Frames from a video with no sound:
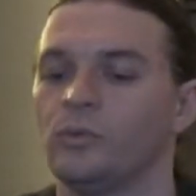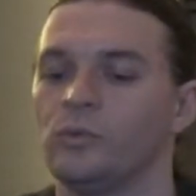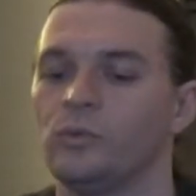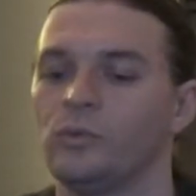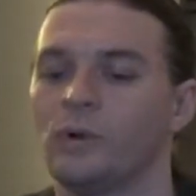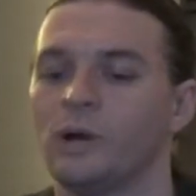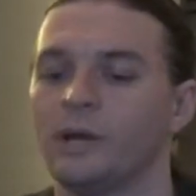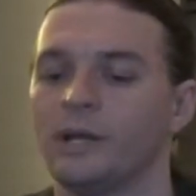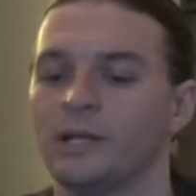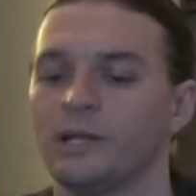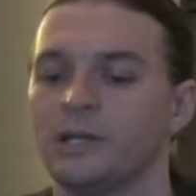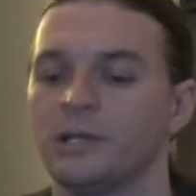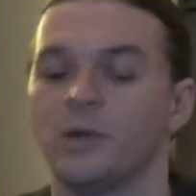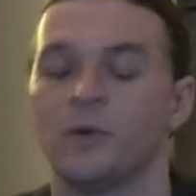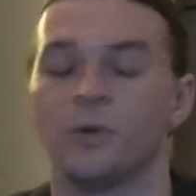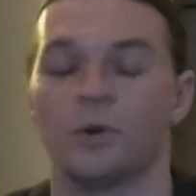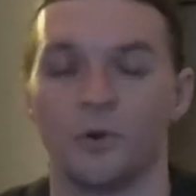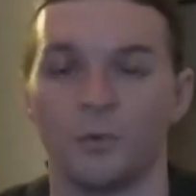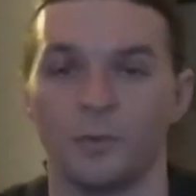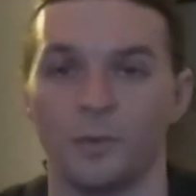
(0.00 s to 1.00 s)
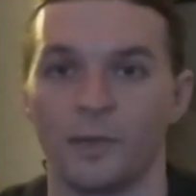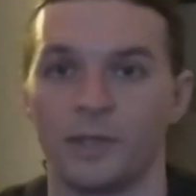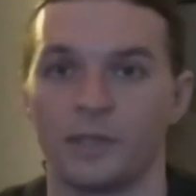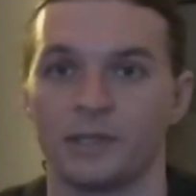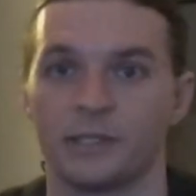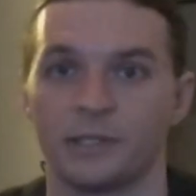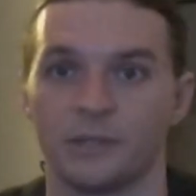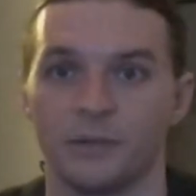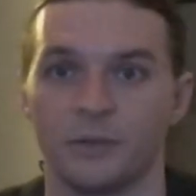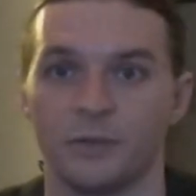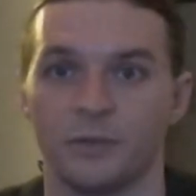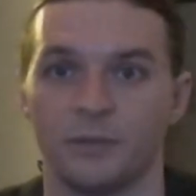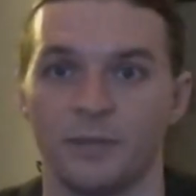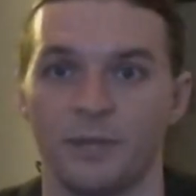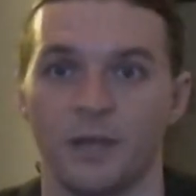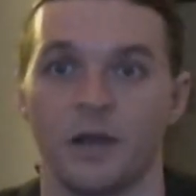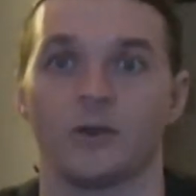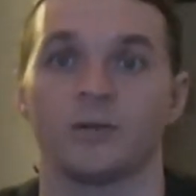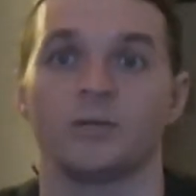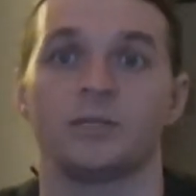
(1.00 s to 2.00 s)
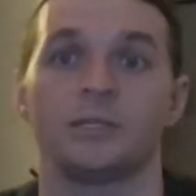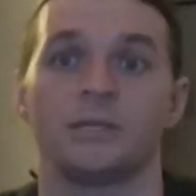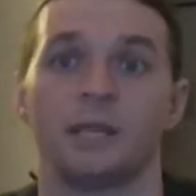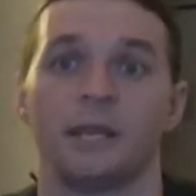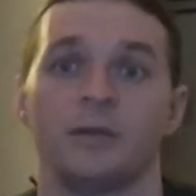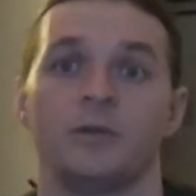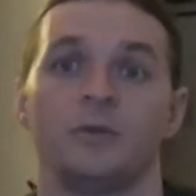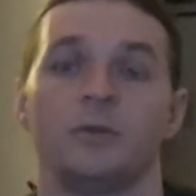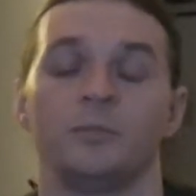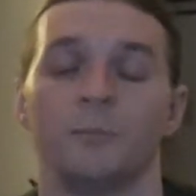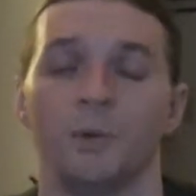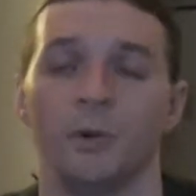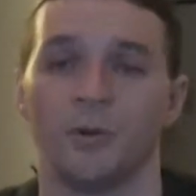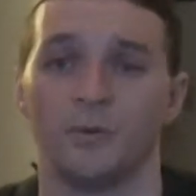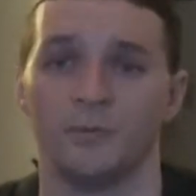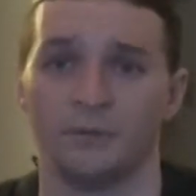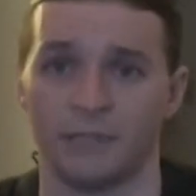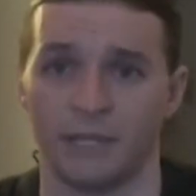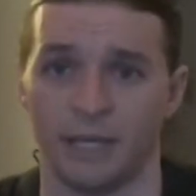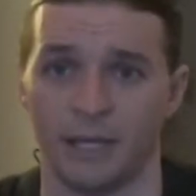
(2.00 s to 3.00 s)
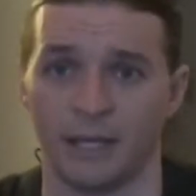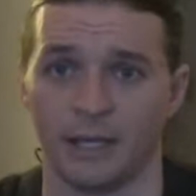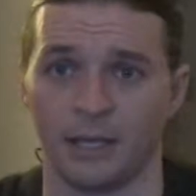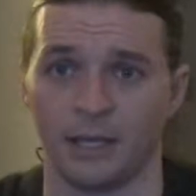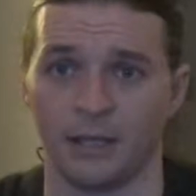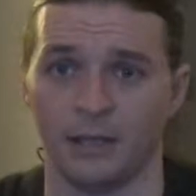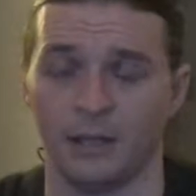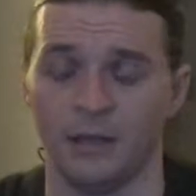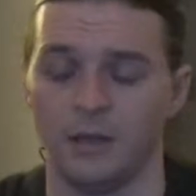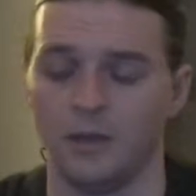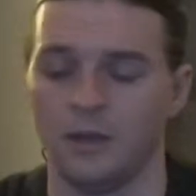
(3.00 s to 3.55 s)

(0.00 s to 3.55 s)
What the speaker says: what in Hyoho we consider to be our standard mode of attacking.